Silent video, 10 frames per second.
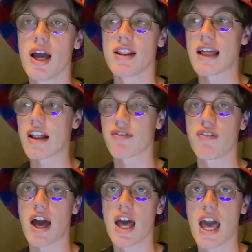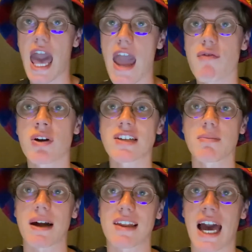That's fair. Everyone has a
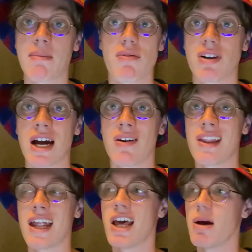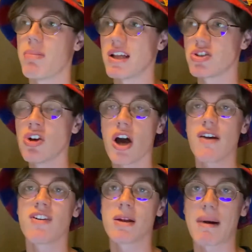bad game every now and then, but it's not
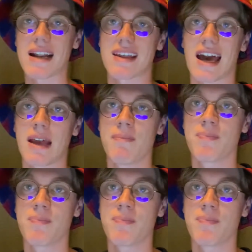even the bad game.